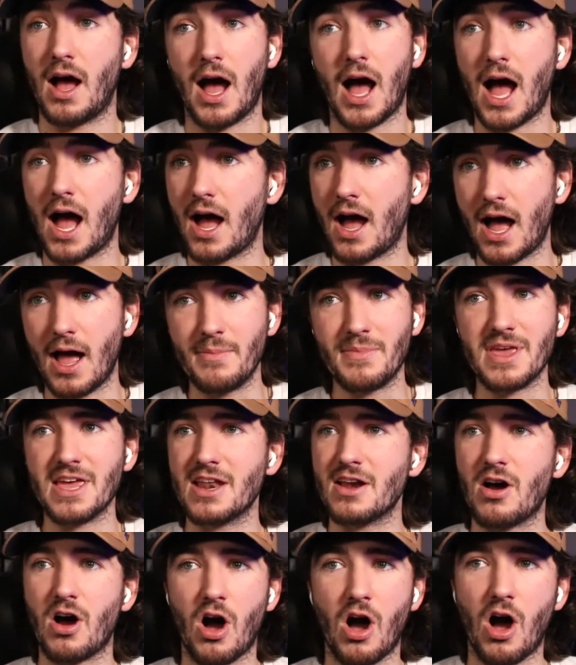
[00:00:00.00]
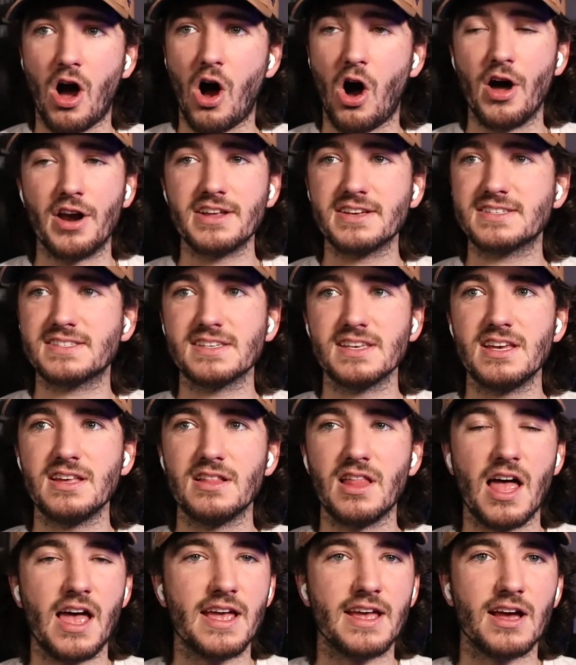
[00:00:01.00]
I mean, honestly,
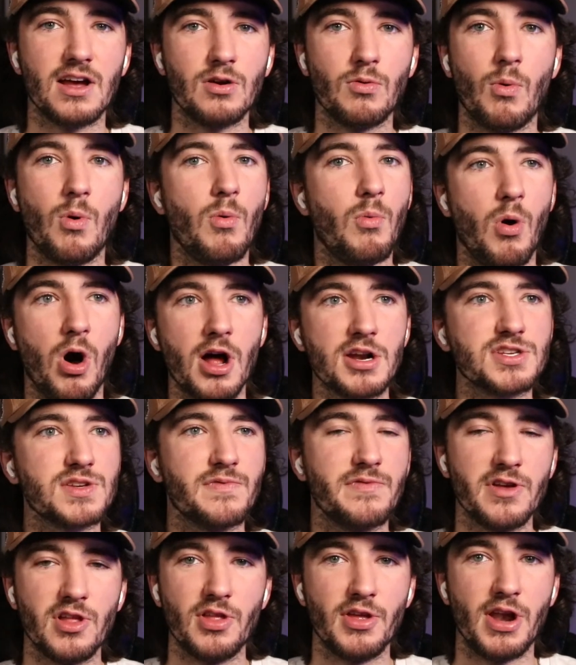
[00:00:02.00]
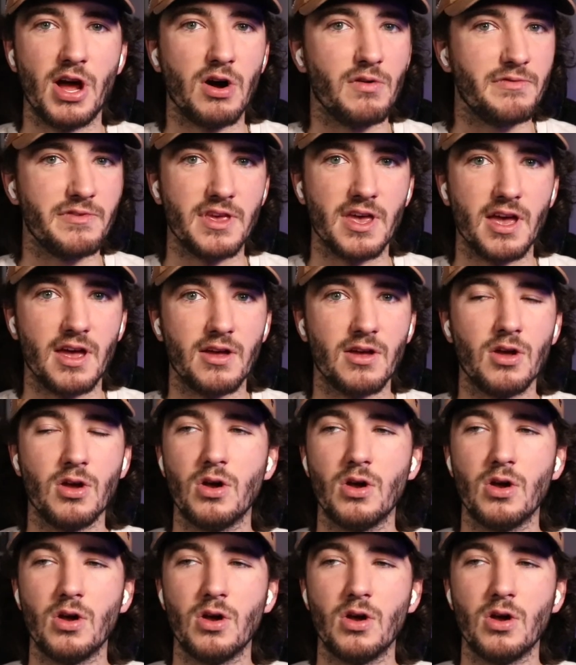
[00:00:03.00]
like, watch Philadelphia.